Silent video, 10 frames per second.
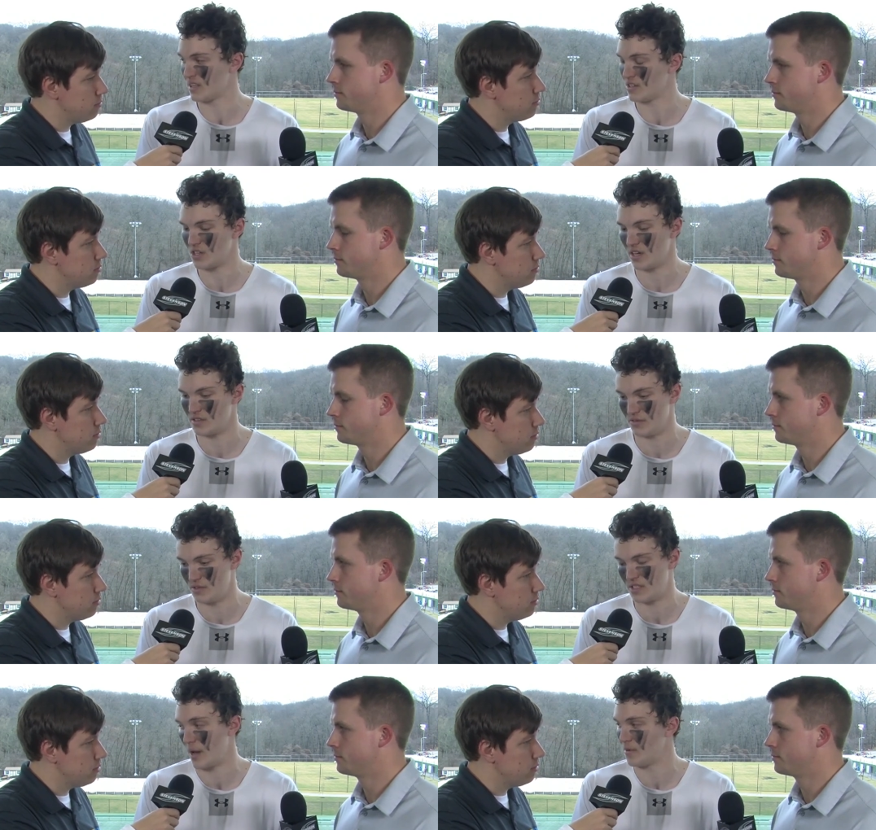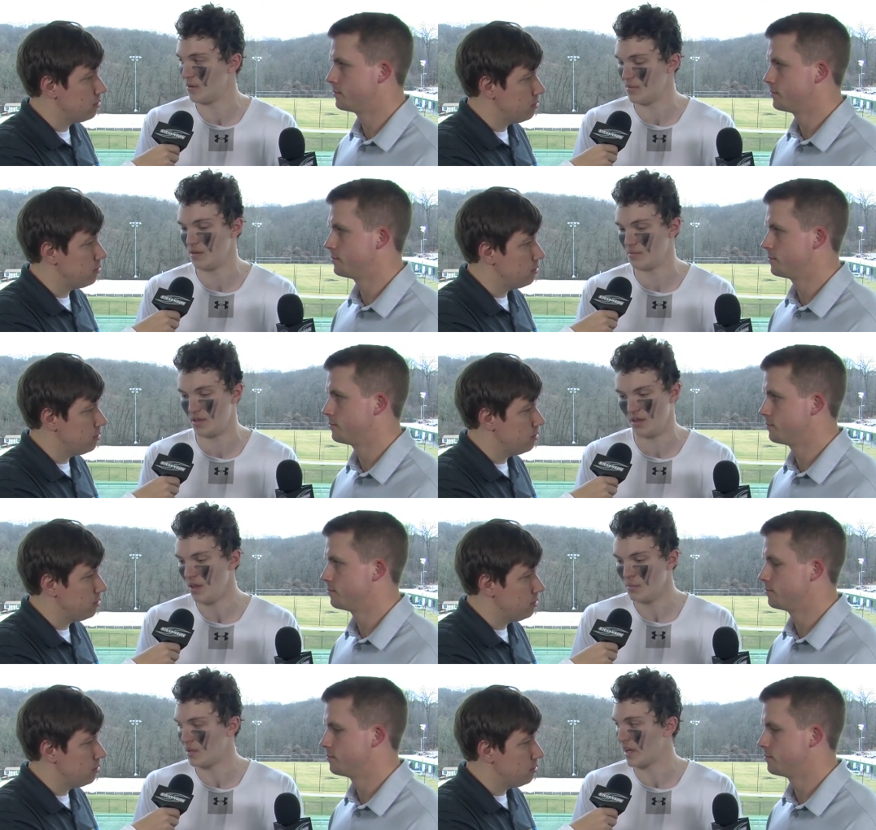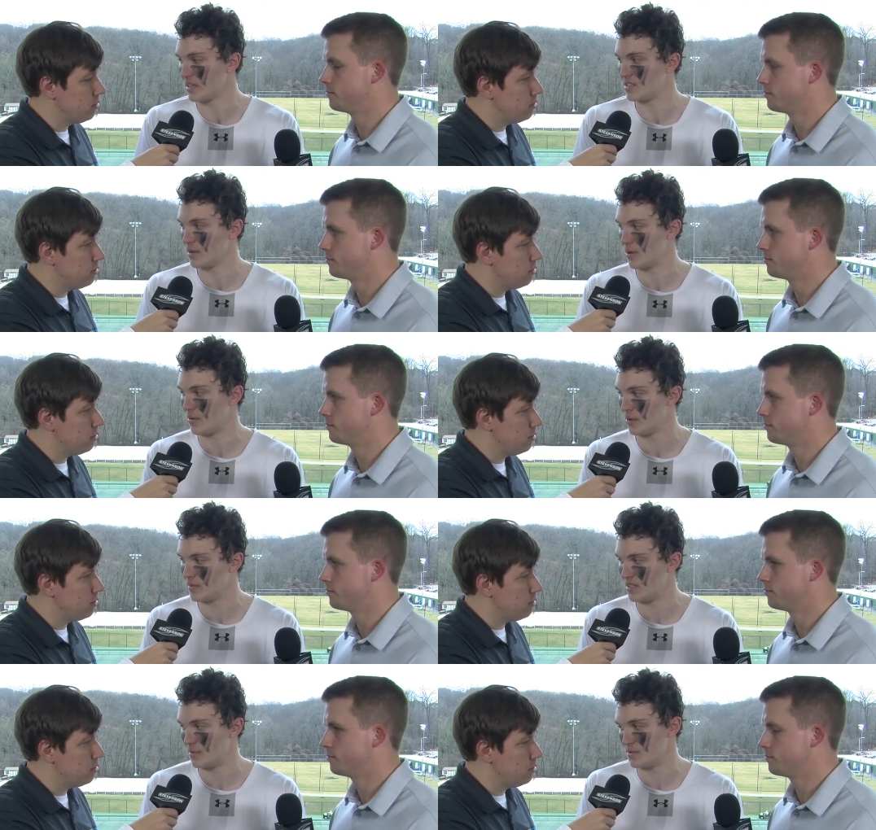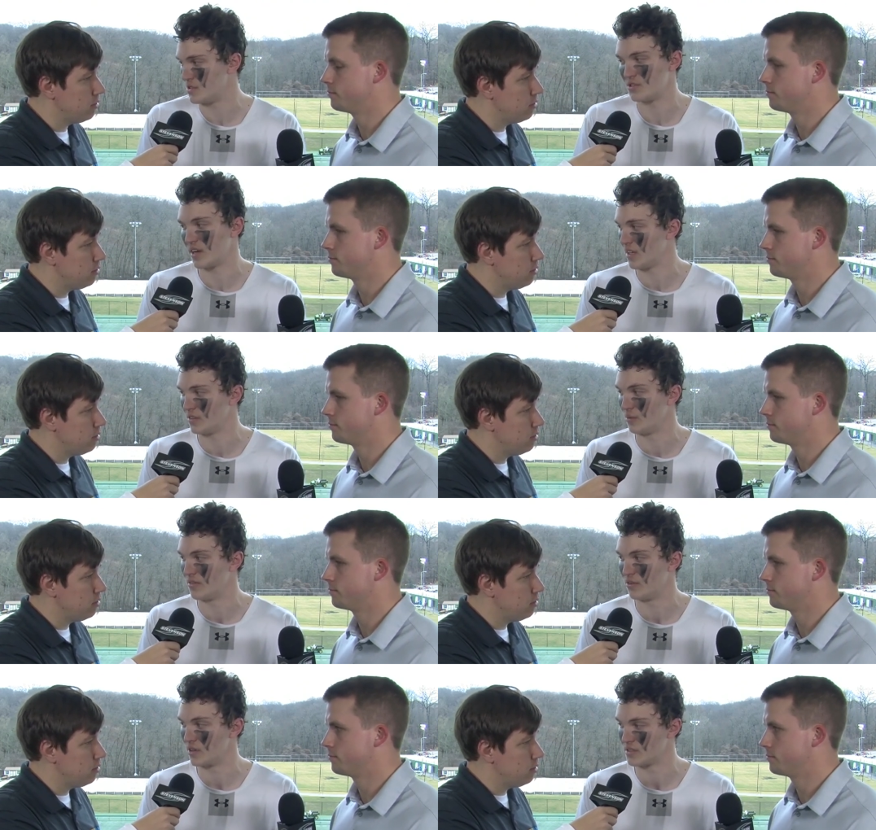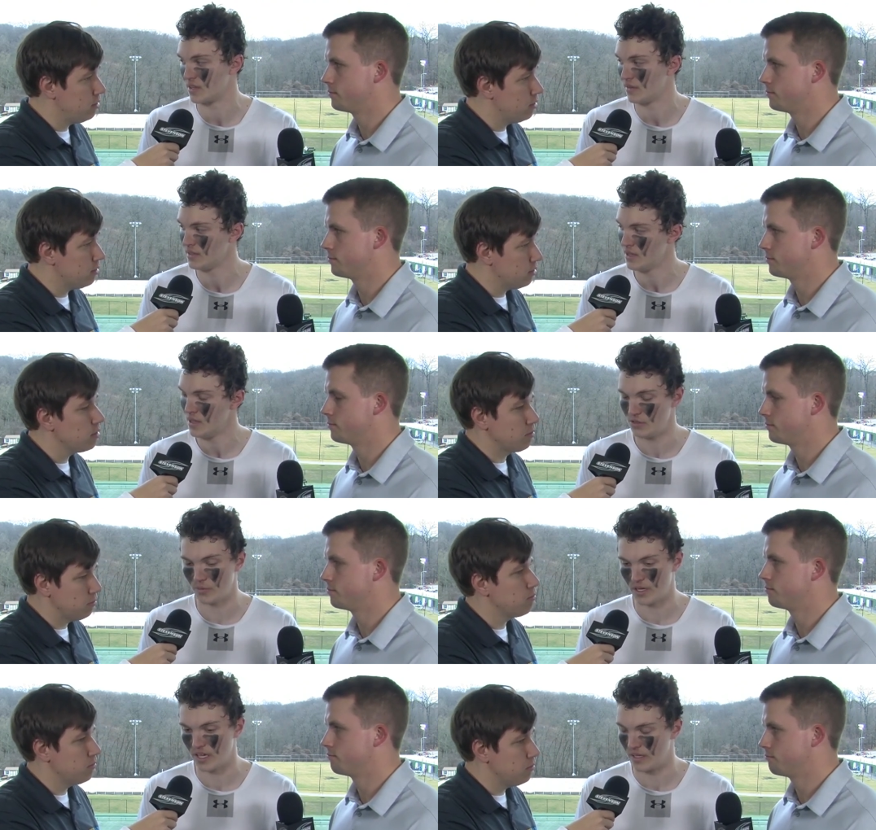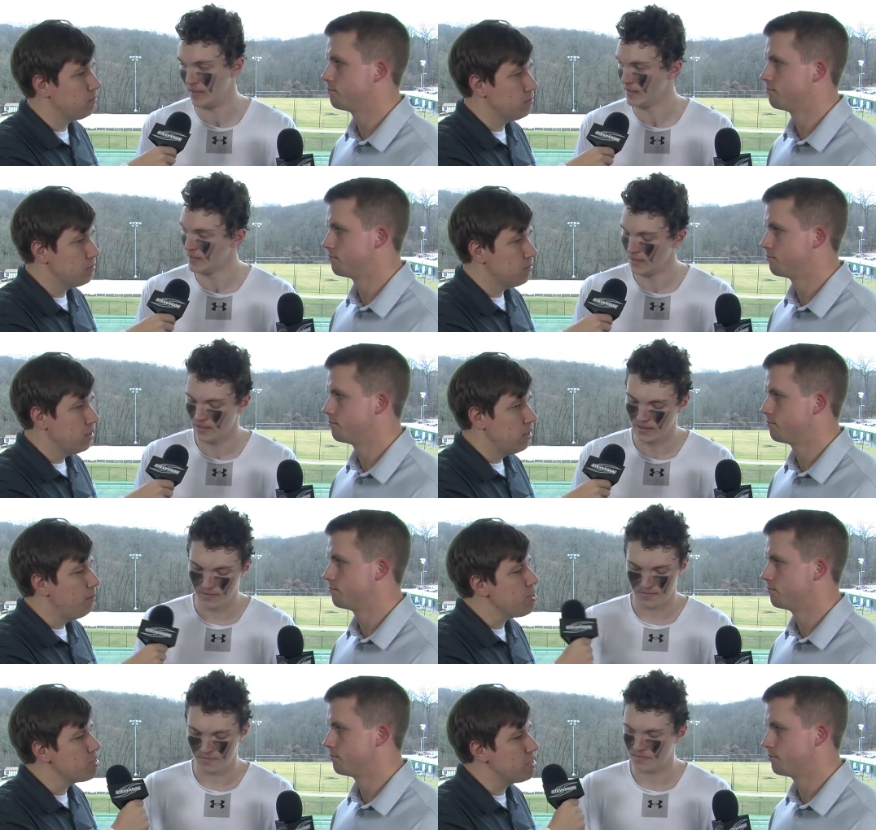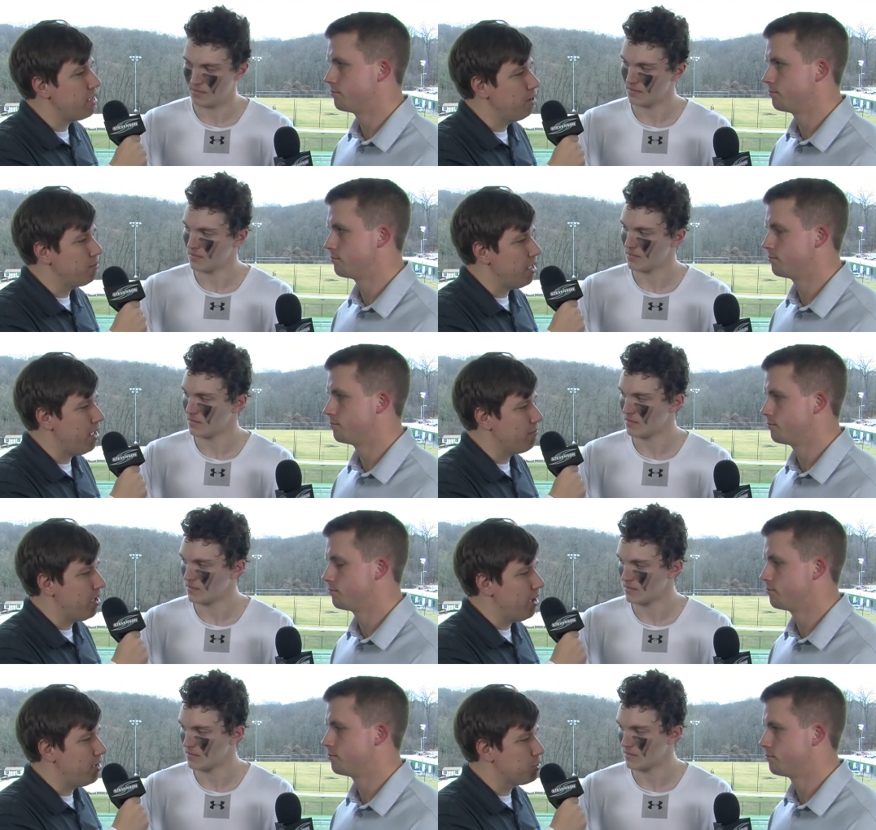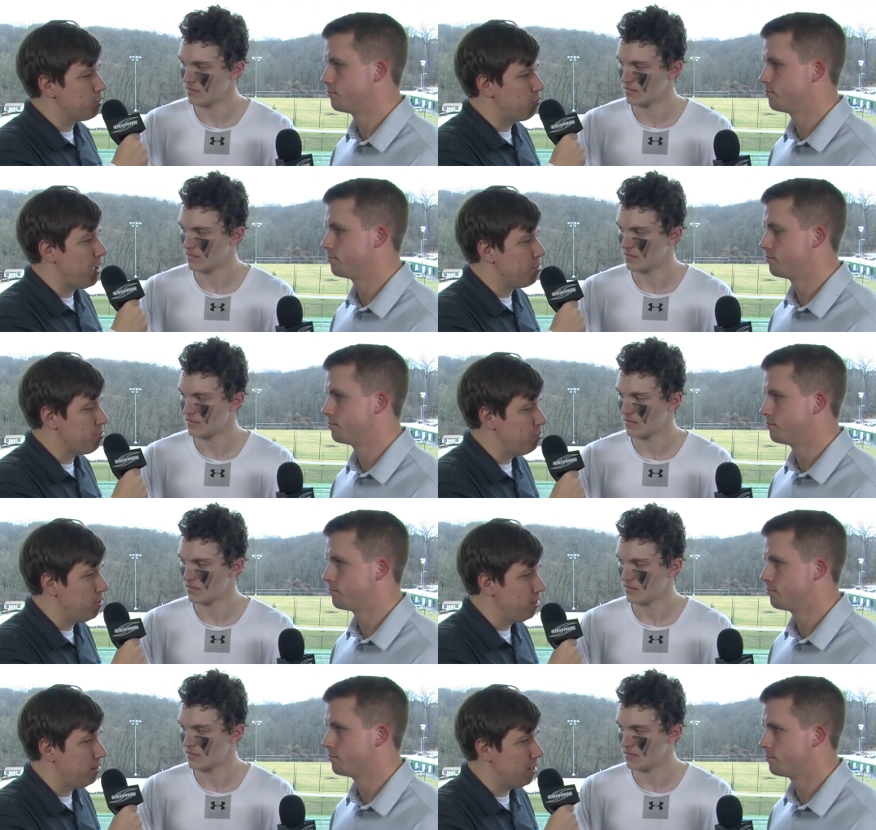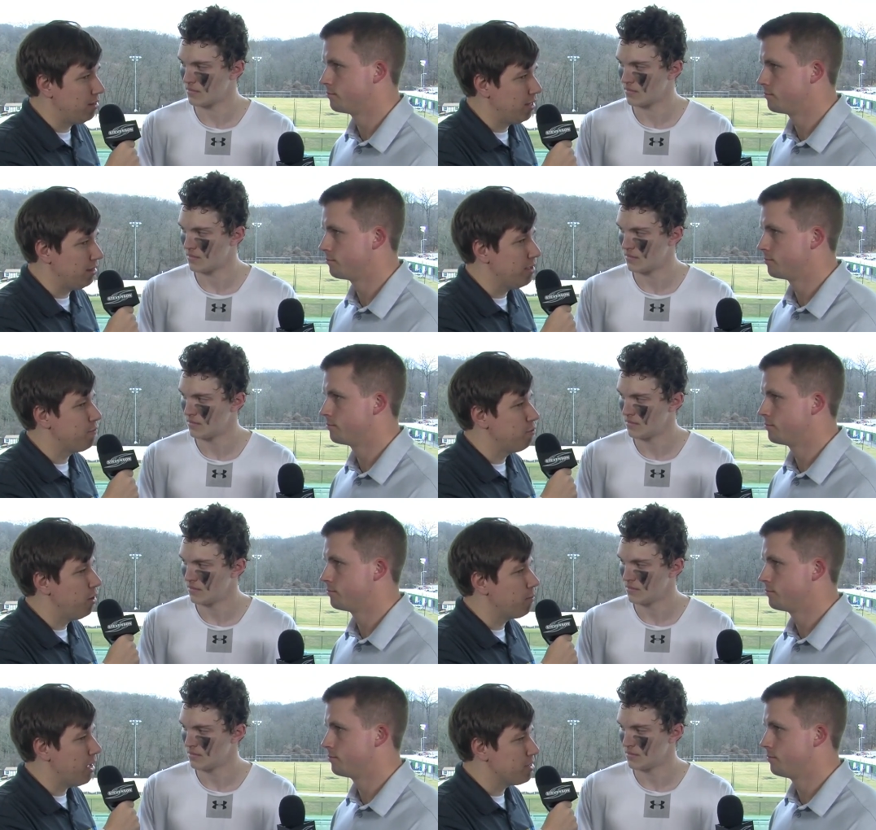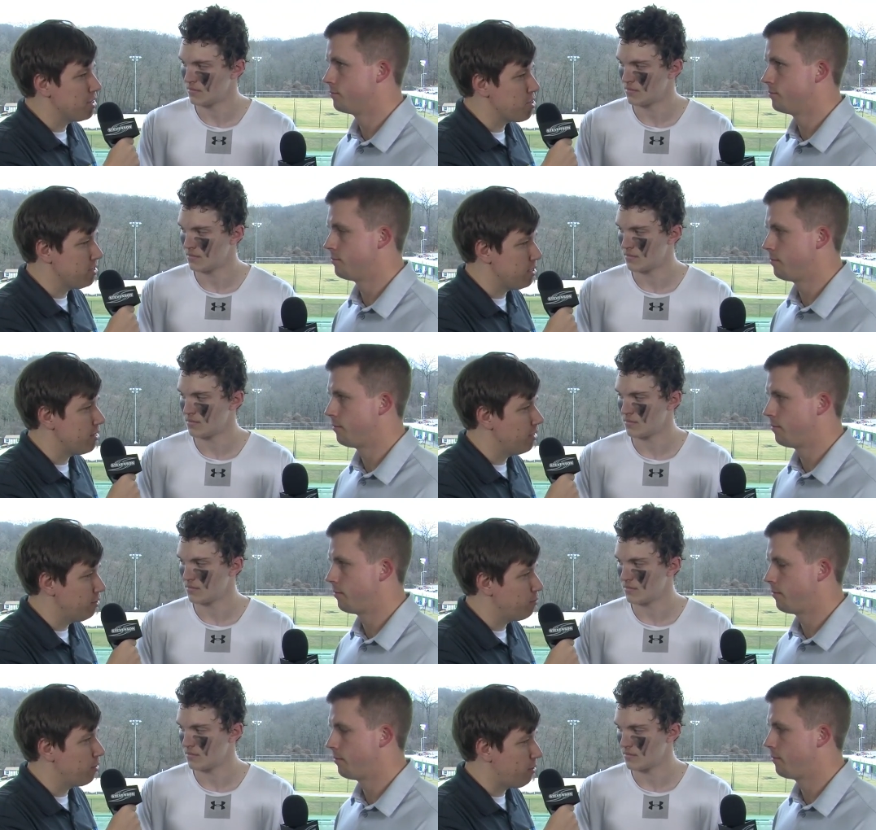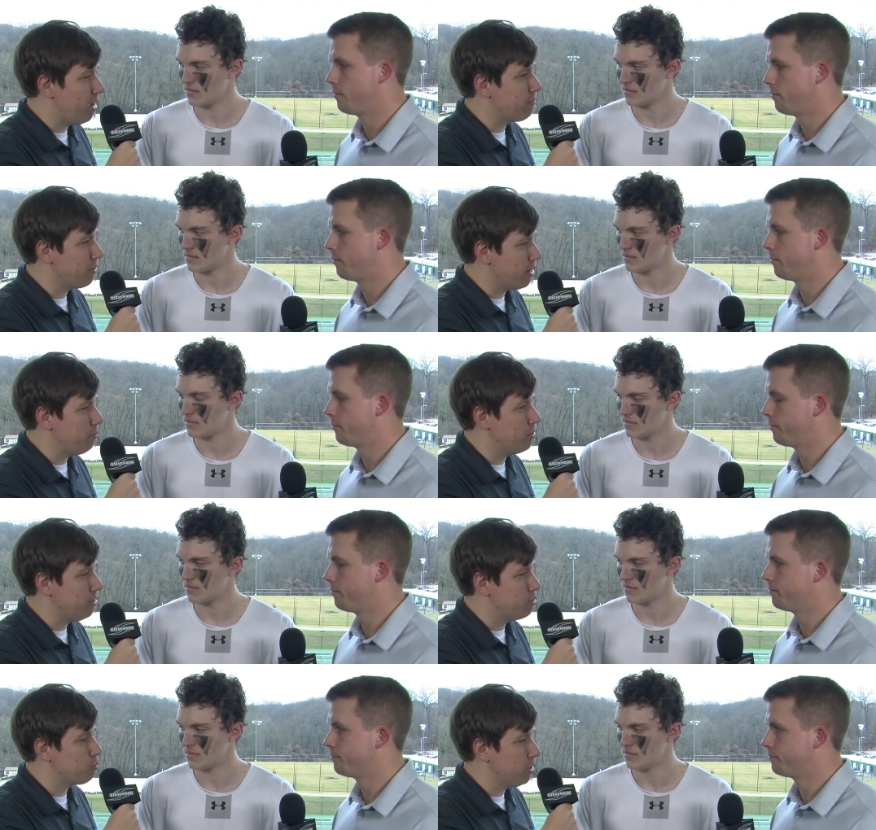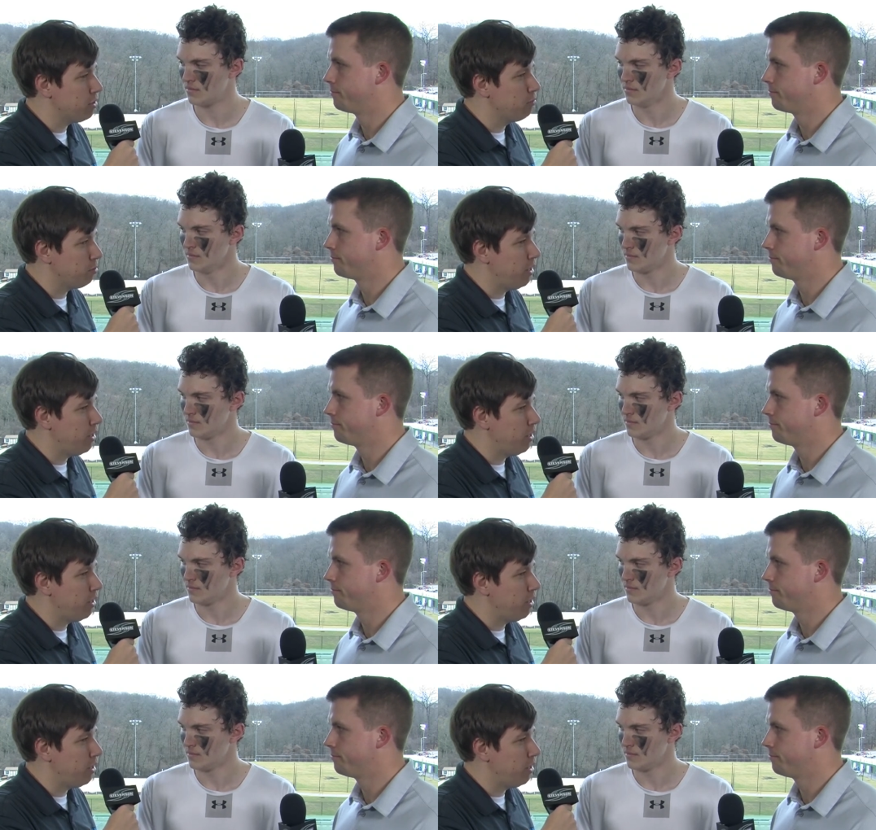Speaker 1: to make that shot. So it was just happened to be me, but glad I could step up and help the team and just trying to get the win for us. So doing what I can. How
Speaker 2: much does it help to have guys around you that, that, that lift you up? Guys like JT Thielen who've been around for a couple years, really good